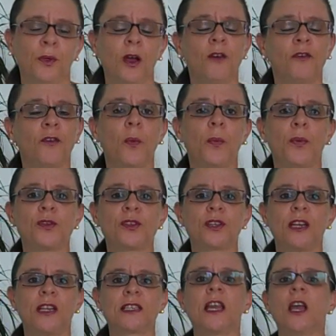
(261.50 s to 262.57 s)
of a
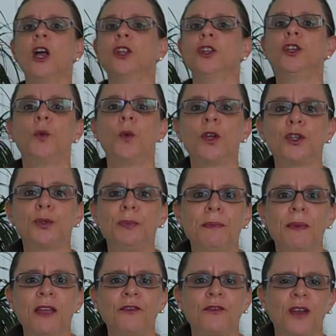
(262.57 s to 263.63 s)
person and say, do you want to be
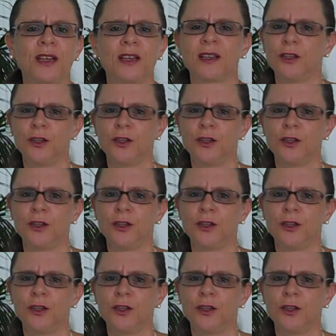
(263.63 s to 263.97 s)
my friend?